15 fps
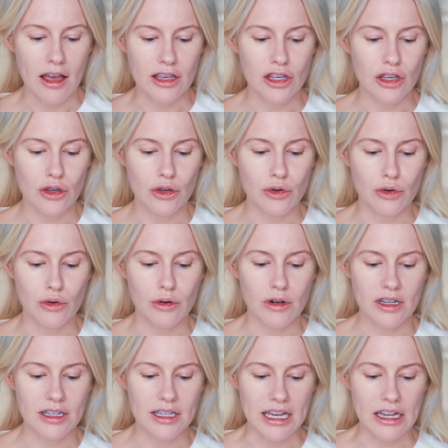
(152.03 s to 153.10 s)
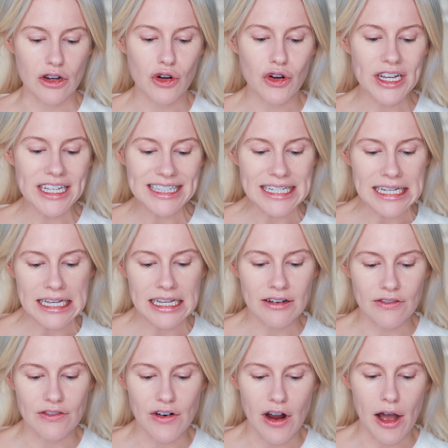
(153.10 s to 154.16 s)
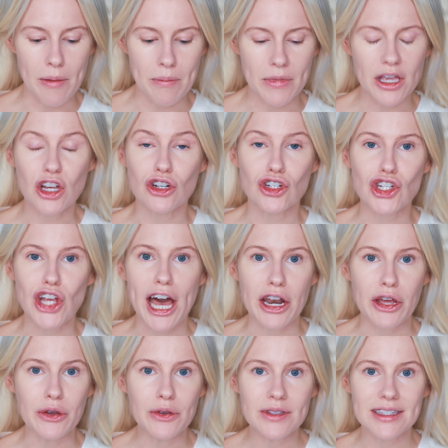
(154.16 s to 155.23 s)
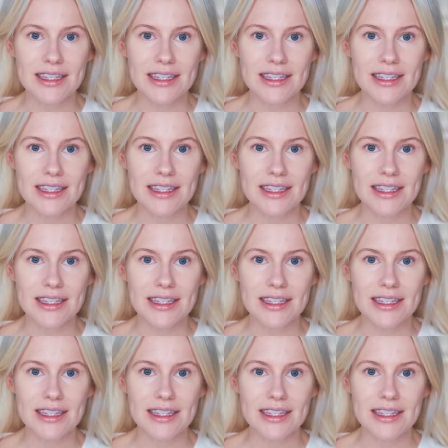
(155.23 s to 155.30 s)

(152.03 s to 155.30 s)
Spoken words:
you get creasing from your shadows.